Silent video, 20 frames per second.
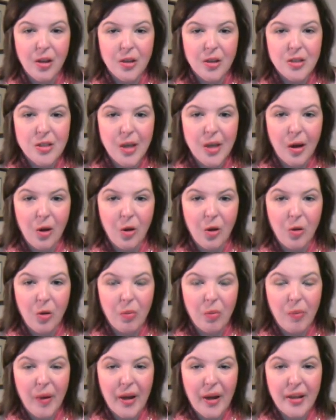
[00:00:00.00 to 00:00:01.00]

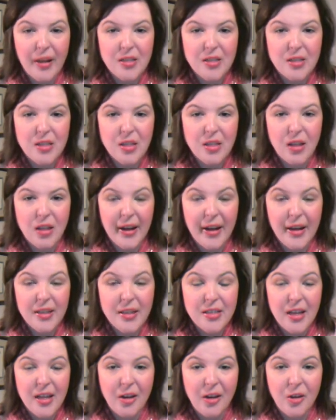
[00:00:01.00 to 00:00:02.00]
But like I
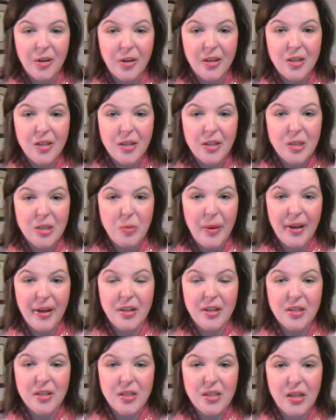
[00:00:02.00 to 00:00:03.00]
said, you can expect to
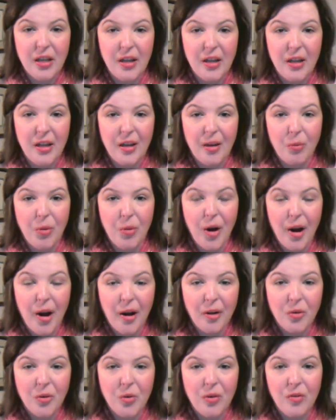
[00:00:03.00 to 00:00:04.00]
see
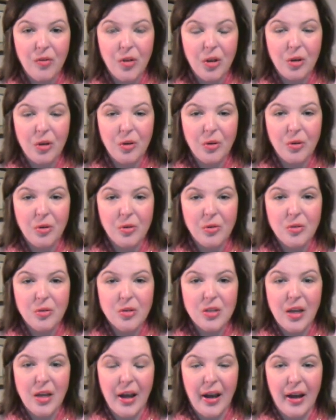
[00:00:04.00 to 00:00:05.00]
product
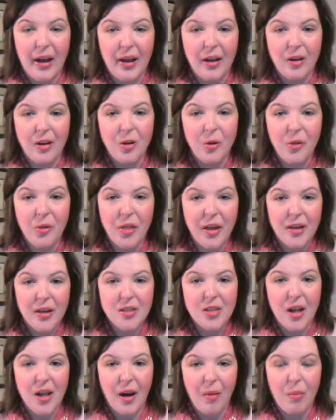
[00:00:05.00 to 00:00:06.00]
reviews and new things
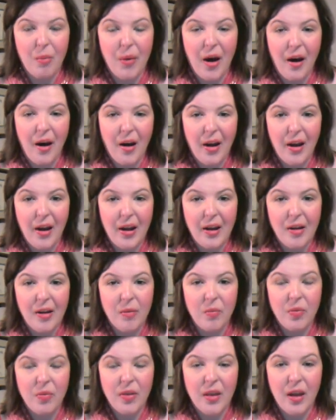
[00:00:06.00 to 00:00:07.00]
that I buy
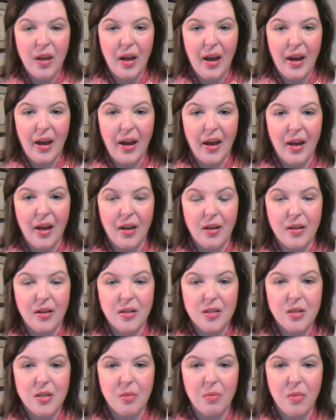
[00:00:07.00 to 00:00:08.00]
and
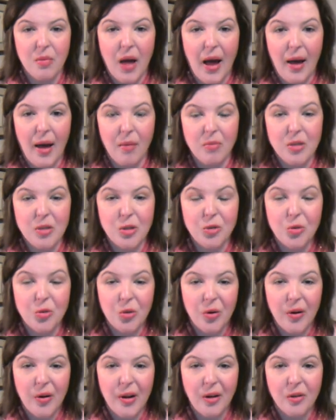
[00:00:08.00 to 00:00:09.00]
some
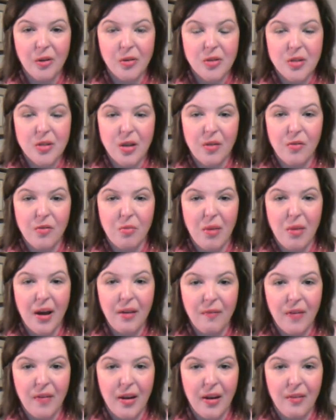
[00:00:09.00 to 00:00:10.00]
tutorials of my
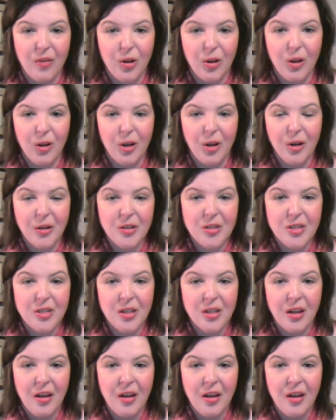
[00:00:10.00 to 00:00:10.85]
favorite looks.